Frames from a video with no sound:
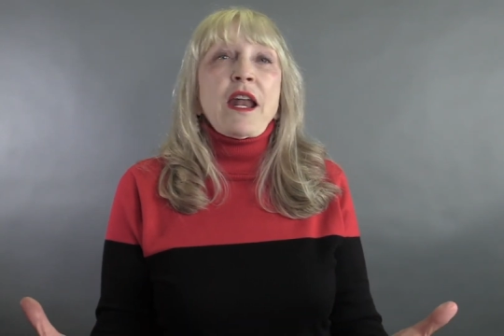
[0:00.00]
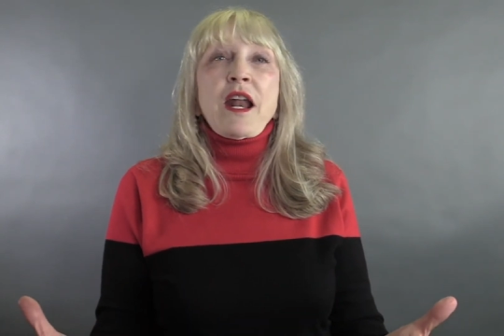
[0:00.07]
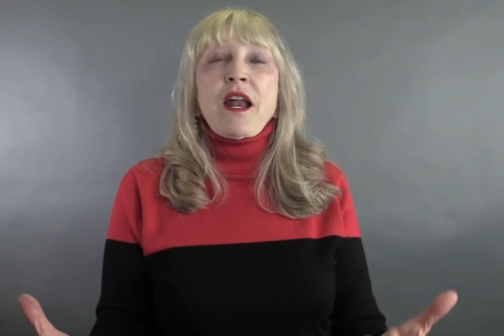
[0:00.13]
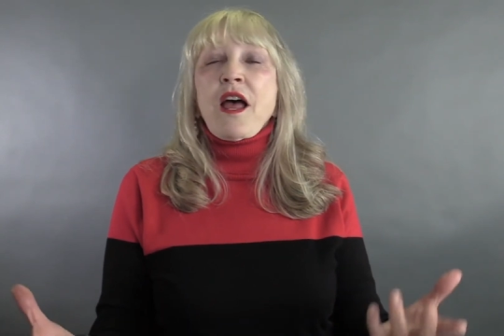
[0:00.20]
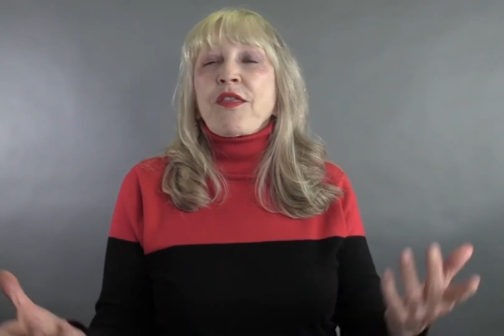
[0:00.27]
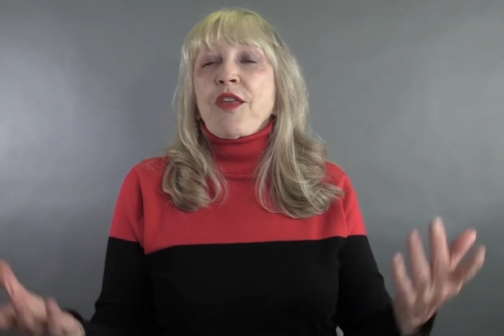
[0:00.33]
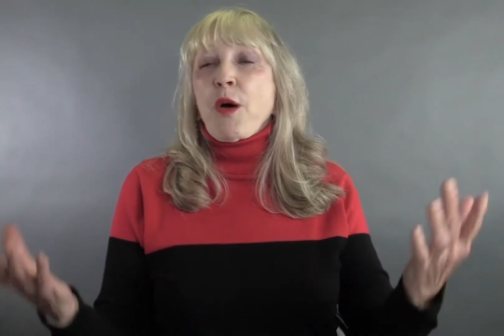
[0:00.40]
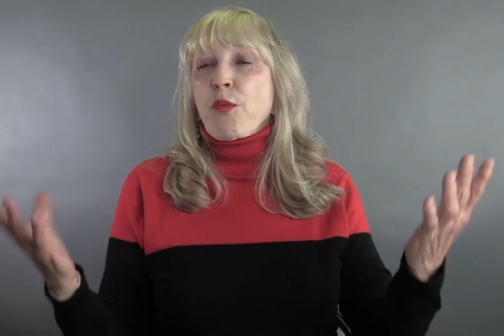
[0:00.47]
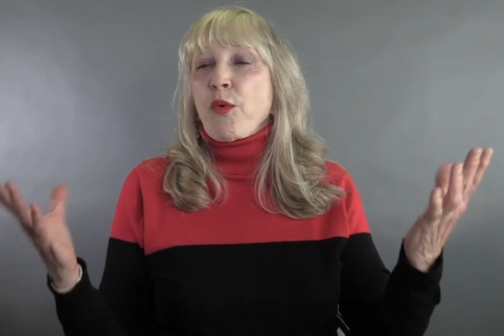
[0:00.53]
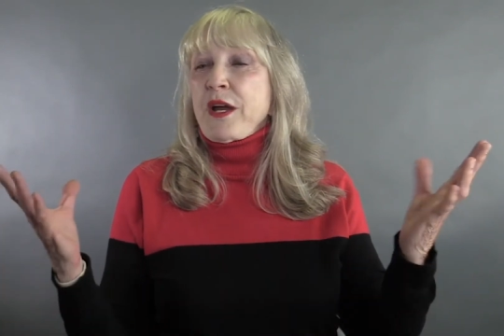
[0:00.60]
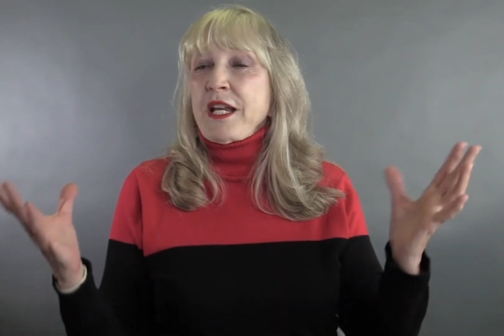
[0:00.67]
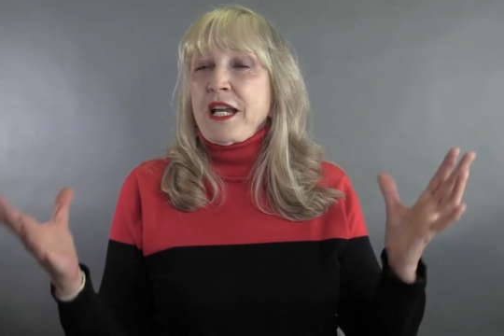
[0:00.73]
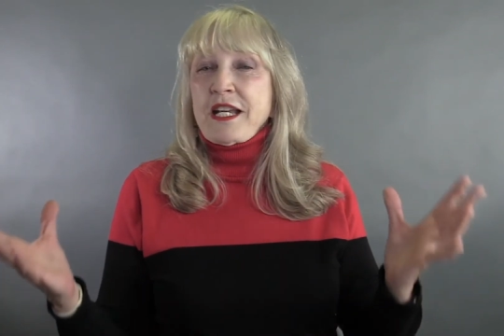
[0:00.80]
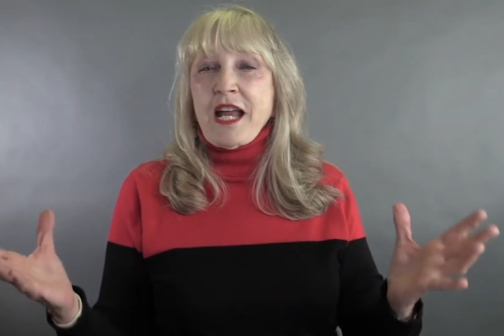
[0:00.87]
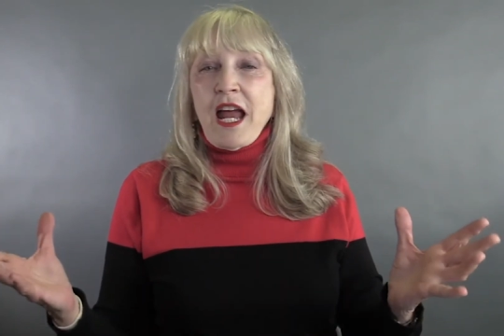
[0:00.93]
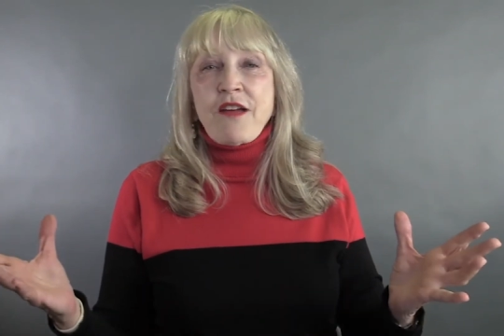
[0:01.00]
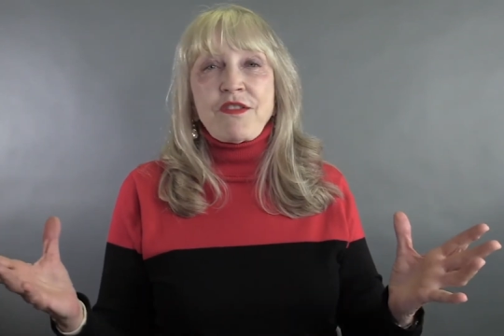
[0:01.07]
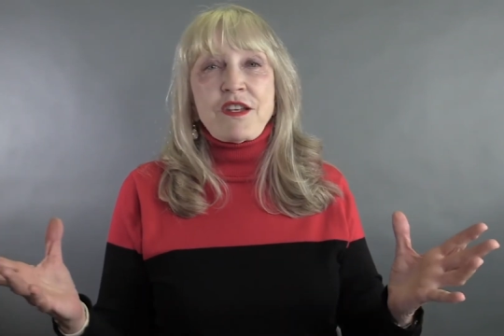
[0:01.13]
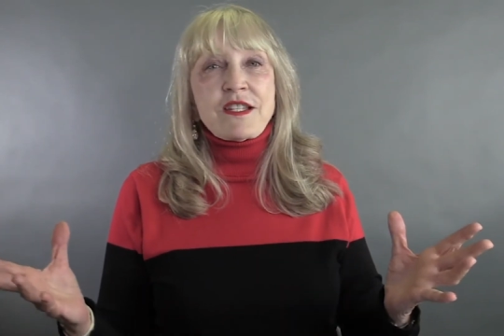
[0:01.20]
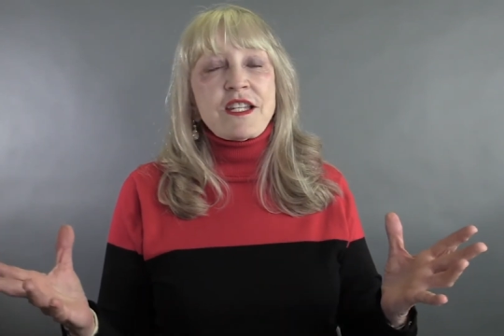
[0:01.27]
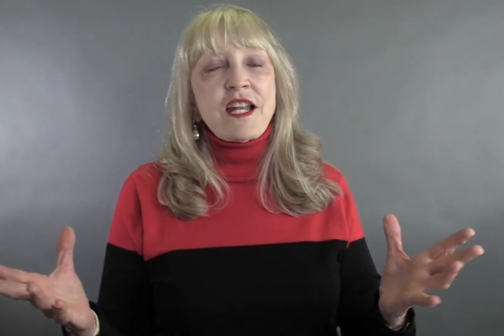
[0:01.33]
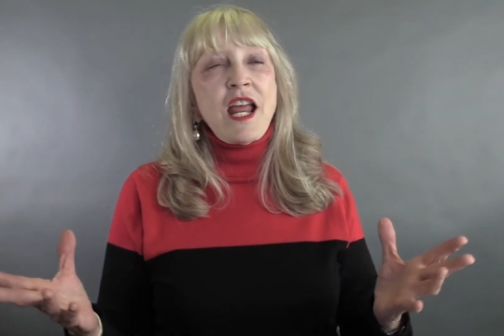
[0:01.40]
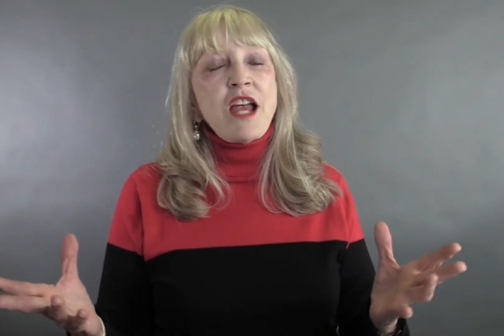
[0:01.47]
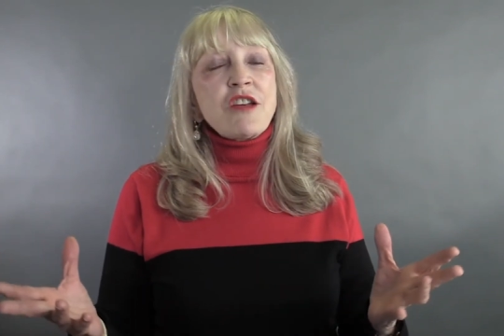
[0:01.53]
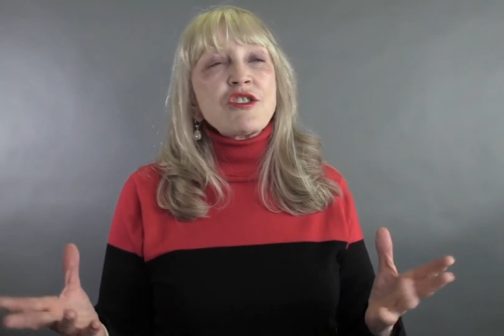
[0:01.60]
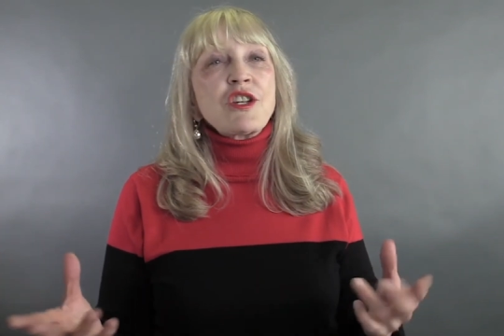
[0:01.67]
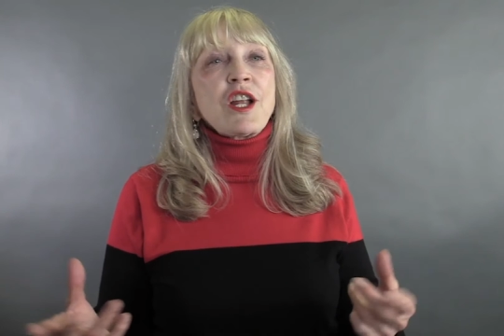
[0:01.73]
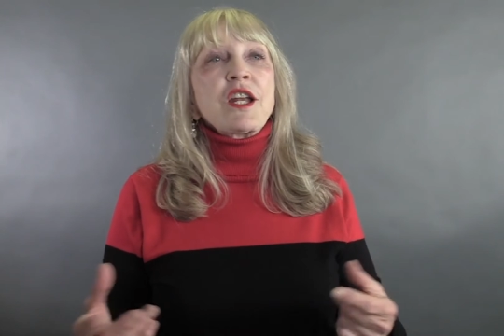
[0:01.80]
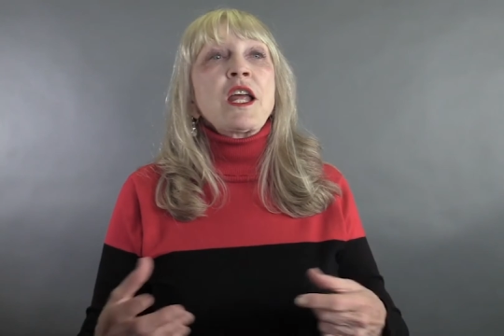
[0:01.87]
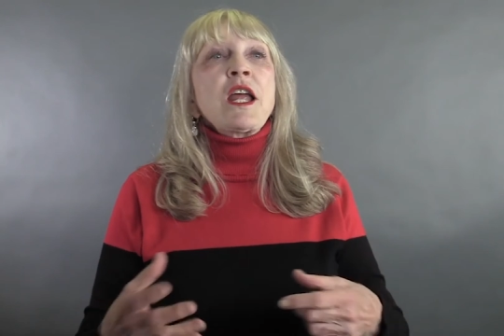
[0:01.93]
and I thought, we need to have this in
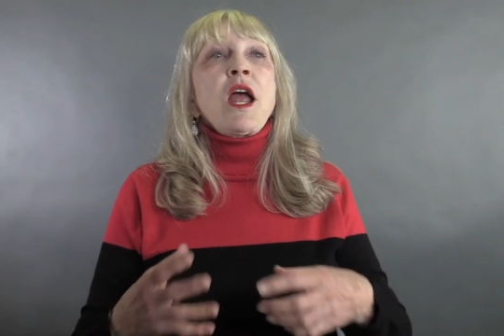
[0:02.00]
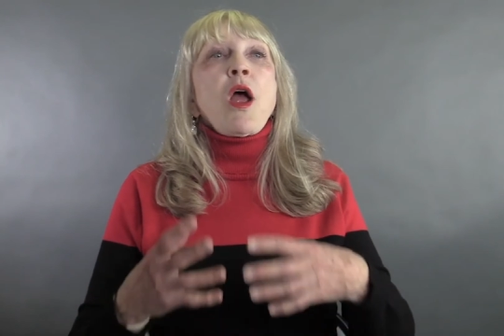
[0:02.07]
Ashland.